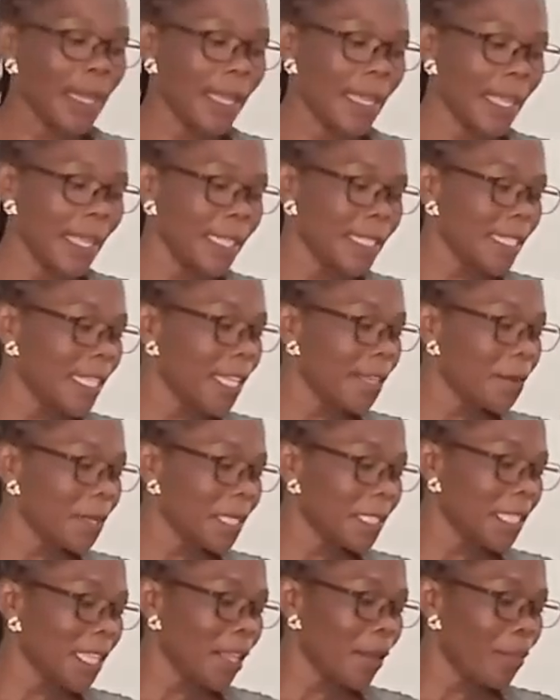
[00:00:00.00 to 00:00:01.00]
and
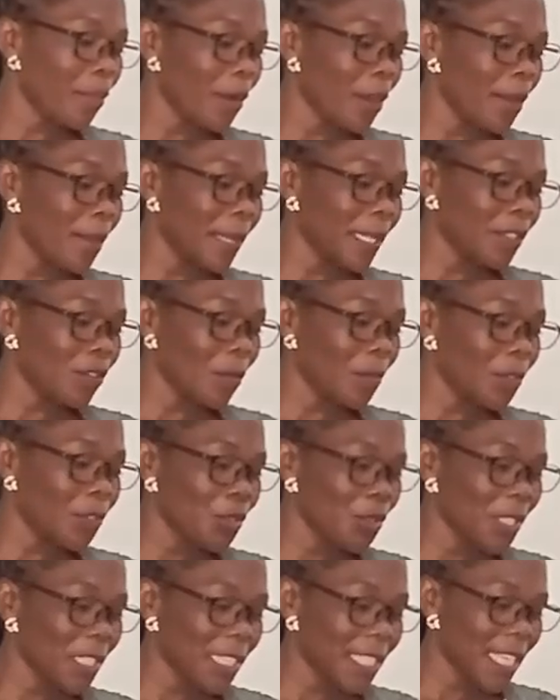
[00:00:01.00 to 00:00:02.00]
increasing employment
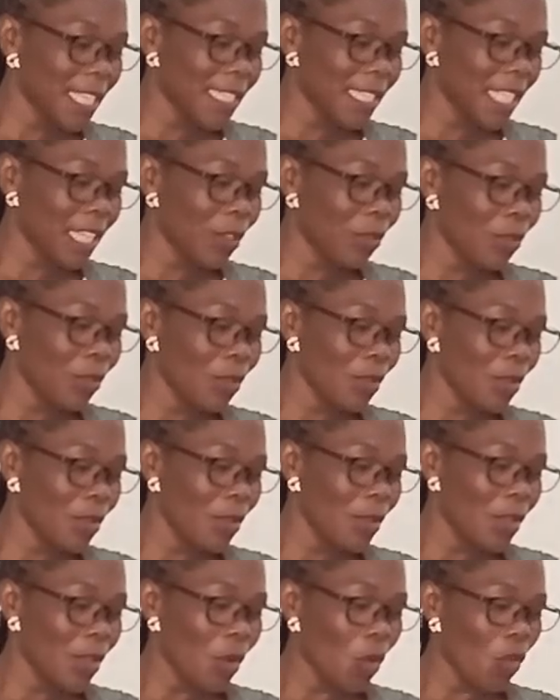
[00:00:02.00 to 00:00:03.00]
opportunities in
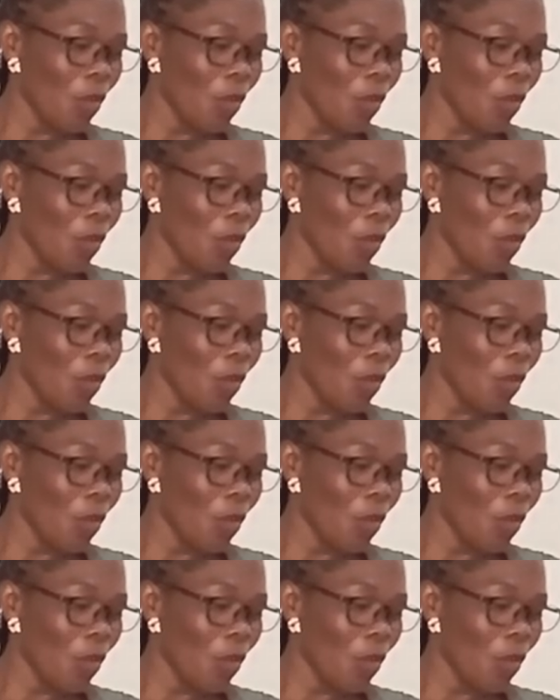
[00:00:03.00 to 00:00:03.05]
rural